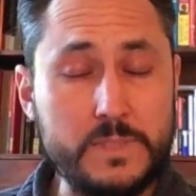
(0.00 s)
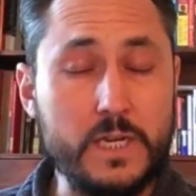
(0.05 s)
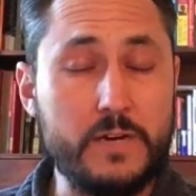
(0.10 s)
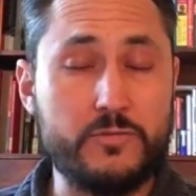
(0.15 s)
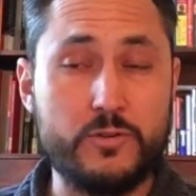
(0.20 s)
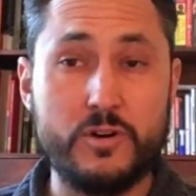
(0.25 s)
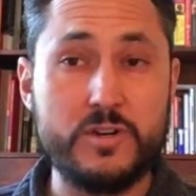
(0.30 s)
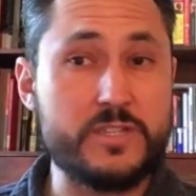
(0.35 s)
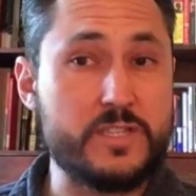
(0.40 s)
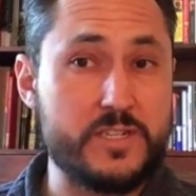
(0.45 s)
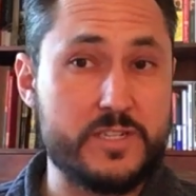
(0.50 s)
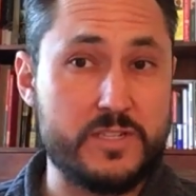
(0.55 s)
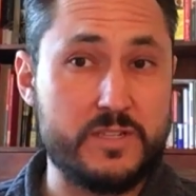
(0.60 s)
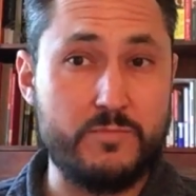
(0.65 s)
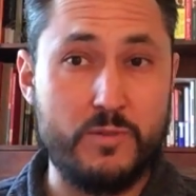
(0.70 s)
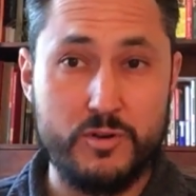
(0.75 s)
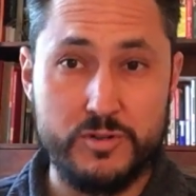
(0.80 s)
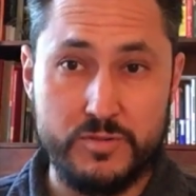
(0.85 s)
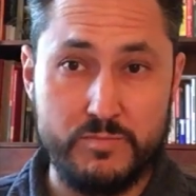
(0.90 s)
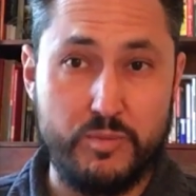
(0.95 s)
Of course, this is the
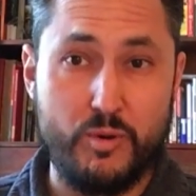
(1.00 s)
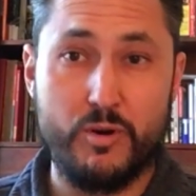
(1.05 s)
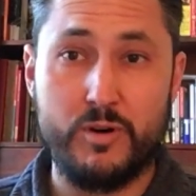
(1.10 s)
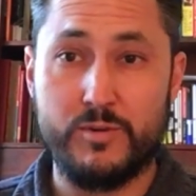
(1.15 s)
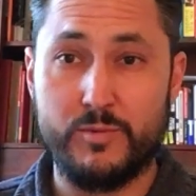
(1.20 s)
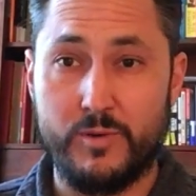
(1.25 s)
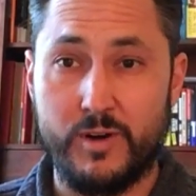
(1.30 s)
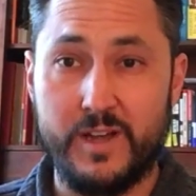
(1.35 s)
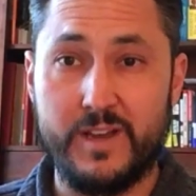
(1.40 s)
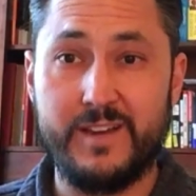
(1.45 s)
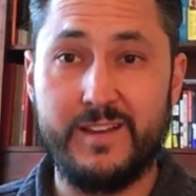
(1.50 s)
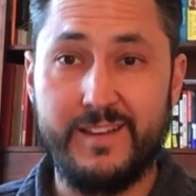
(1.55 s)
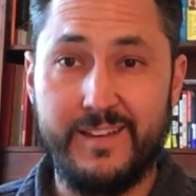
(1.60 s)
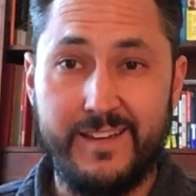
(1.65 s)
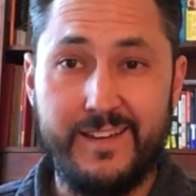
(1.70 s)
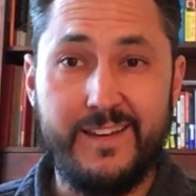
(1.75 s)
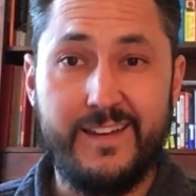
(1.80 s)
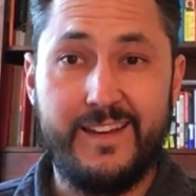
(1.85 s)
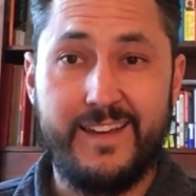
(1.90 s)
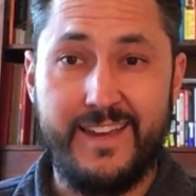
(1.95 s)
most important one,
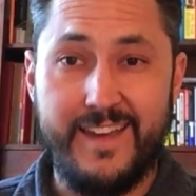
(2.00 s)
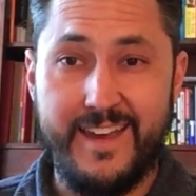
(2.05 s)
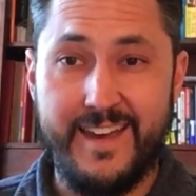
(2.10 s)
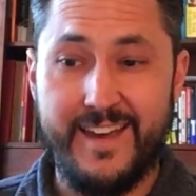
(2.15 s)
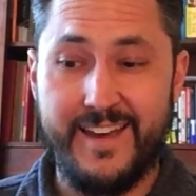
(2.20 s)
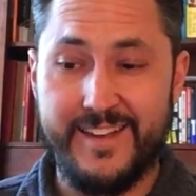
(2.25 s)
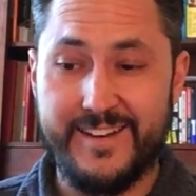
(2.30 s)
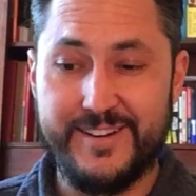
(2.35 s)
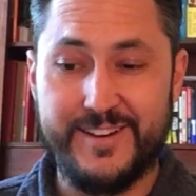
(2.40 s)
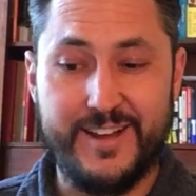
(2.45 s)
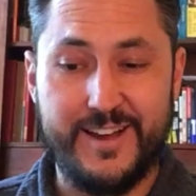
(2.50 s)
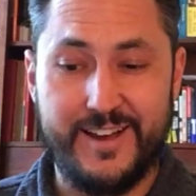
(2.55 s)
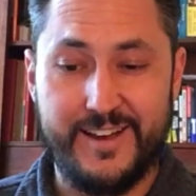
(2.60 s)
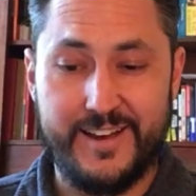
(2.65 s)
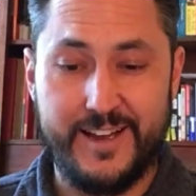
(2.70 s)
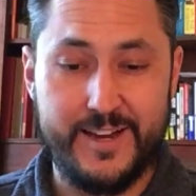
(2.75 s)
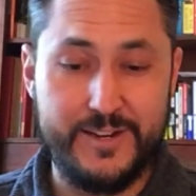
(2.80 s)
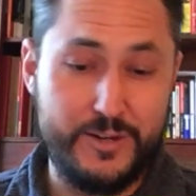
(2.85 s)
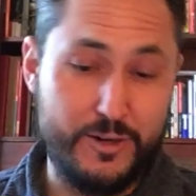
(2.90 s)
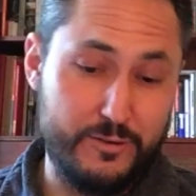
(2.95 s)
and
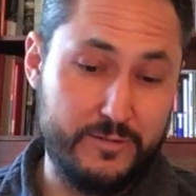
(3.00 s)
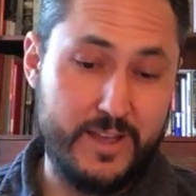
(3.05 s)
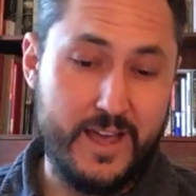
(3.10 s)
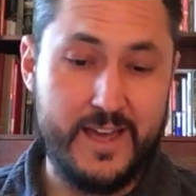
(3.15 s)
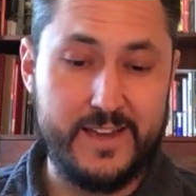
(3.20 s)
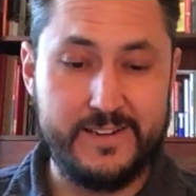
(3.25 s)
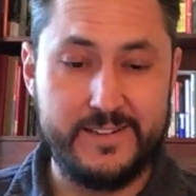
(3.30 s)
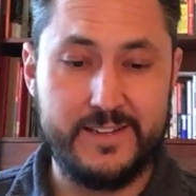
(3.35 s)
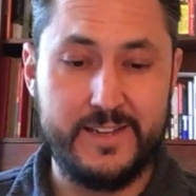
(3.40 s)
I know that,